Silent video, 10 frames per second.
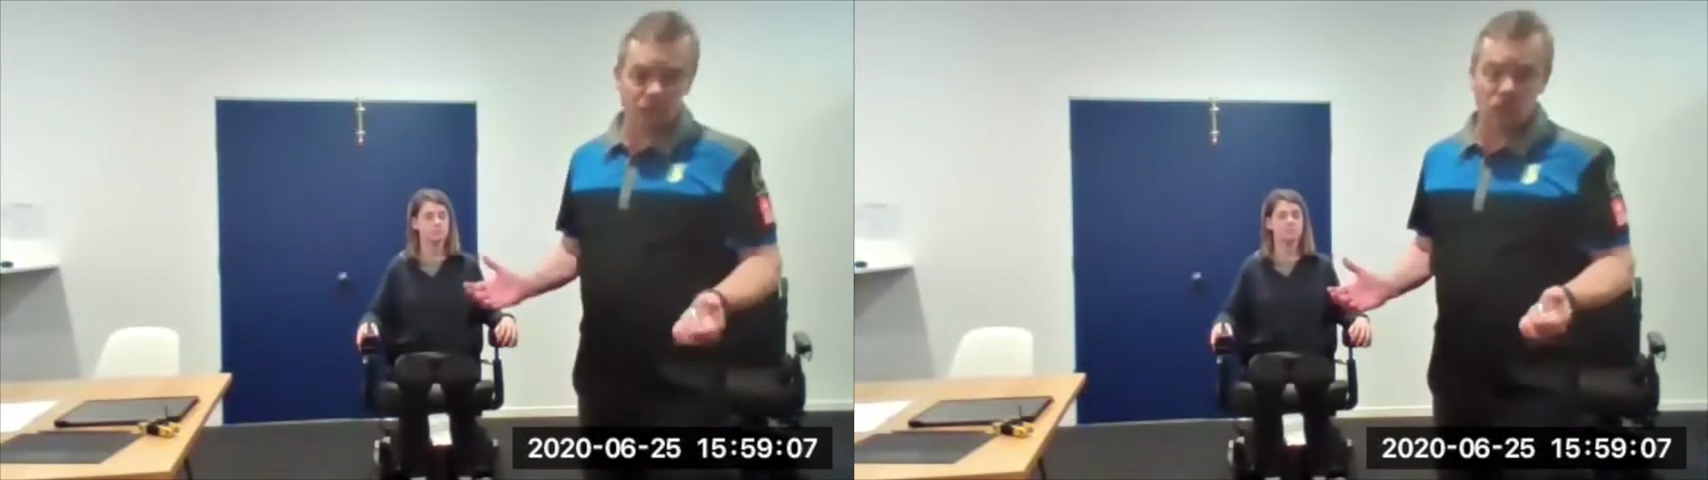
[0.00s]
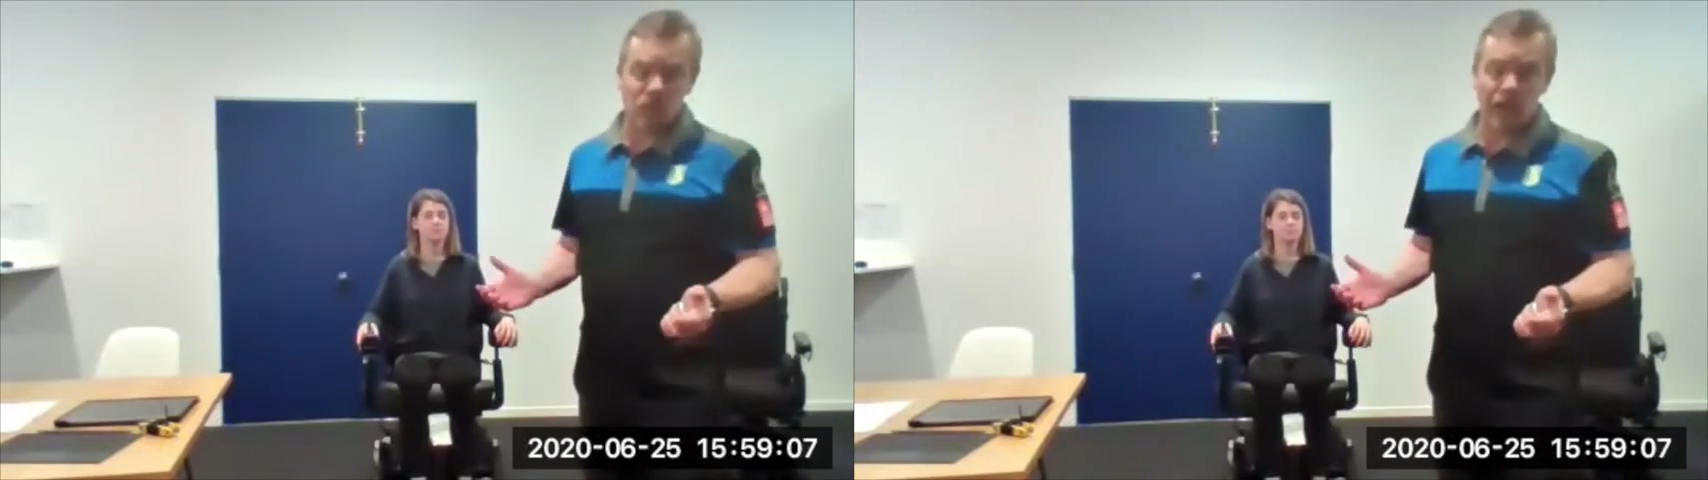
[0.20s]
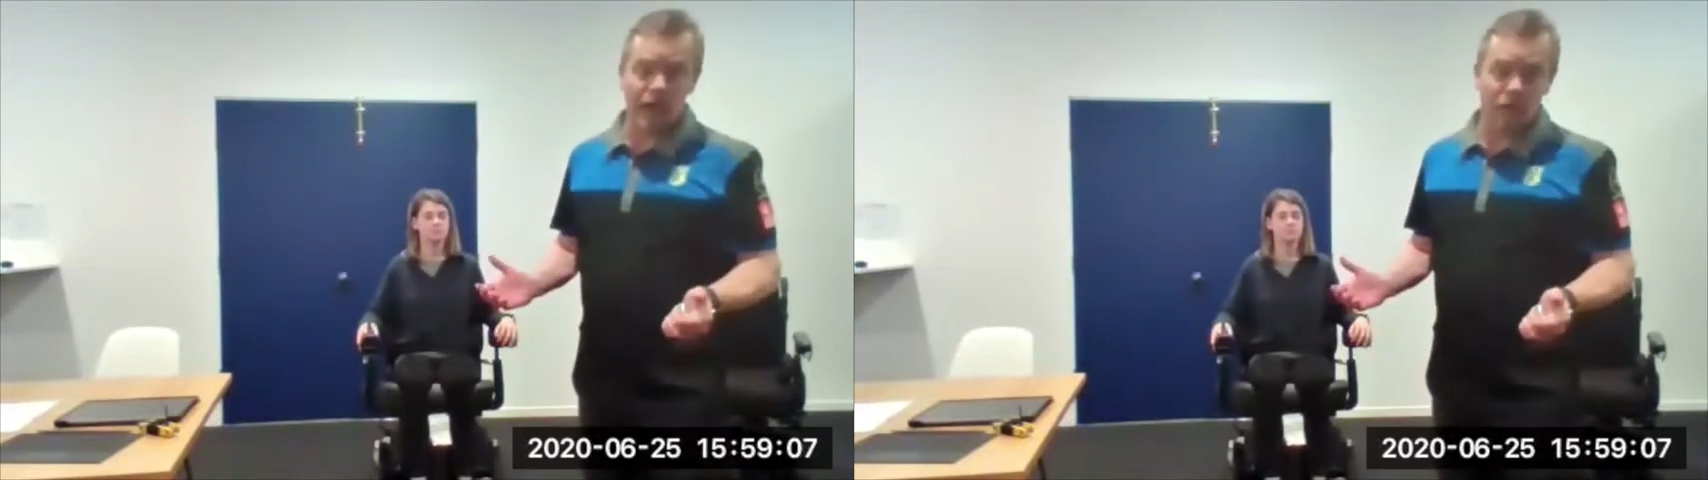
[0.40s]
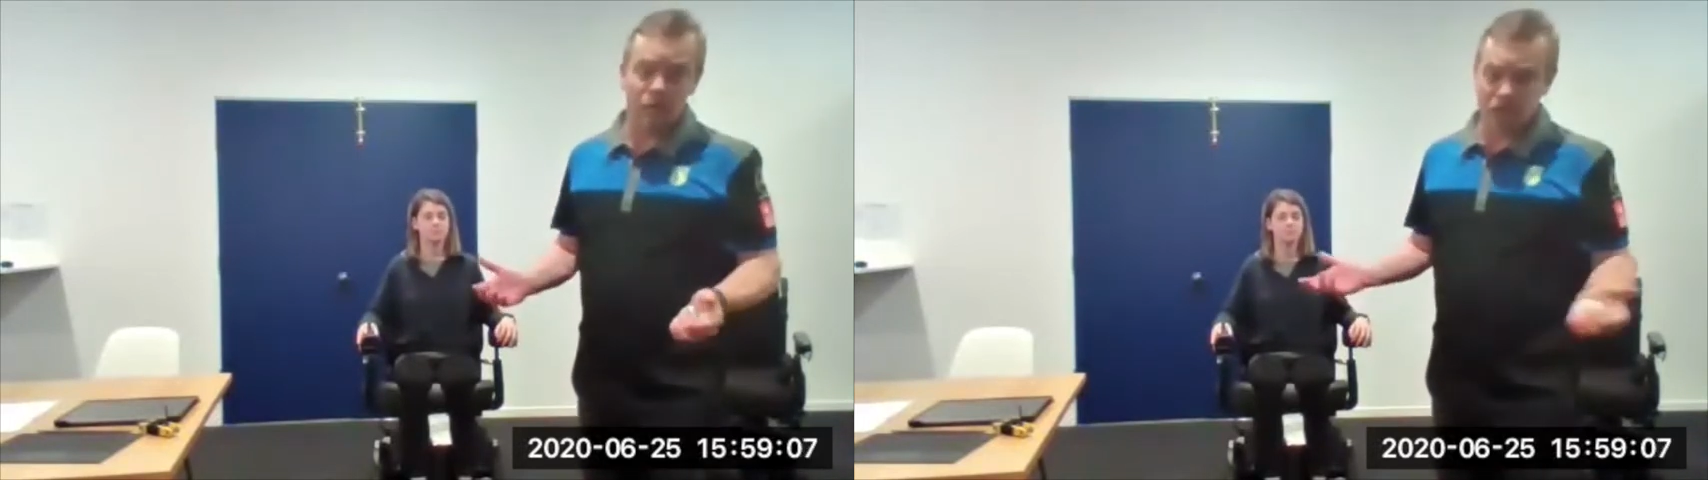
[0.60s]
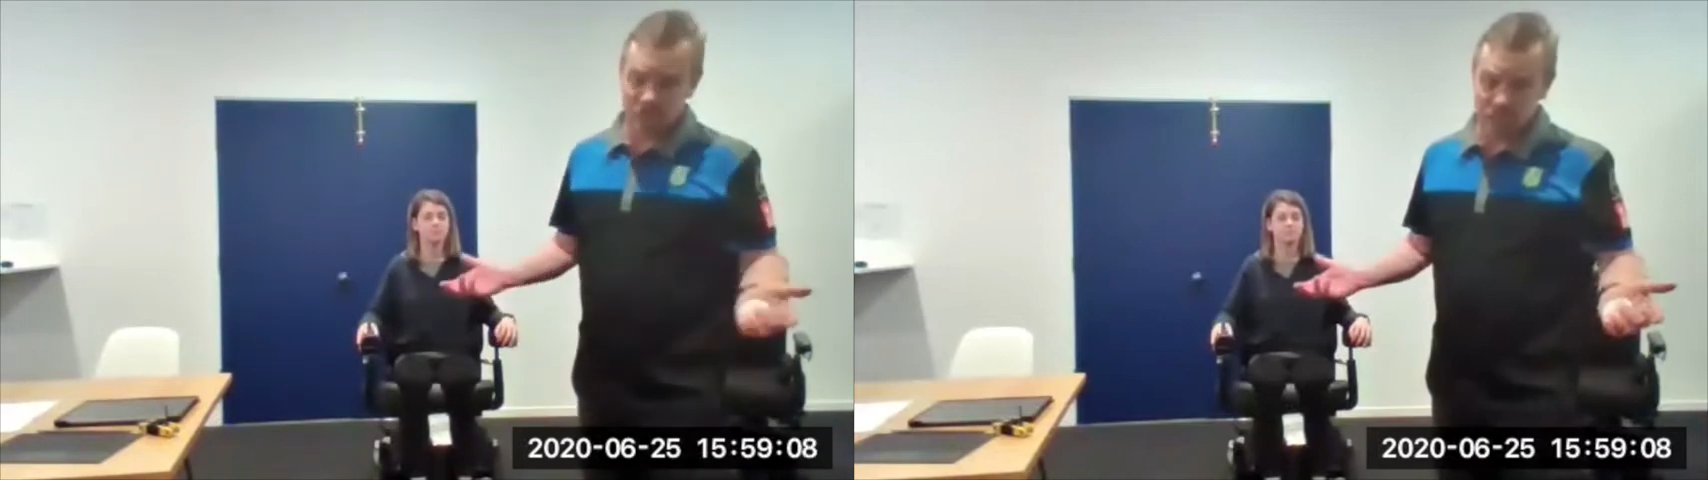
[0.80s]
exhausted our
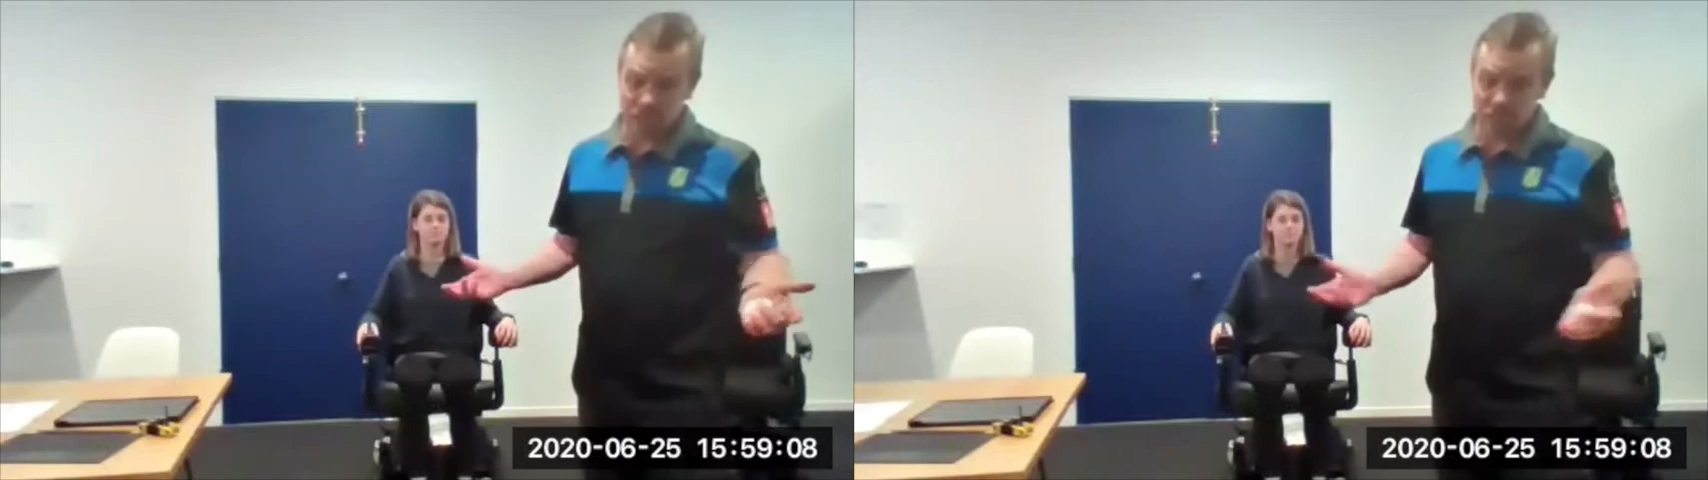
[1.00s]
options.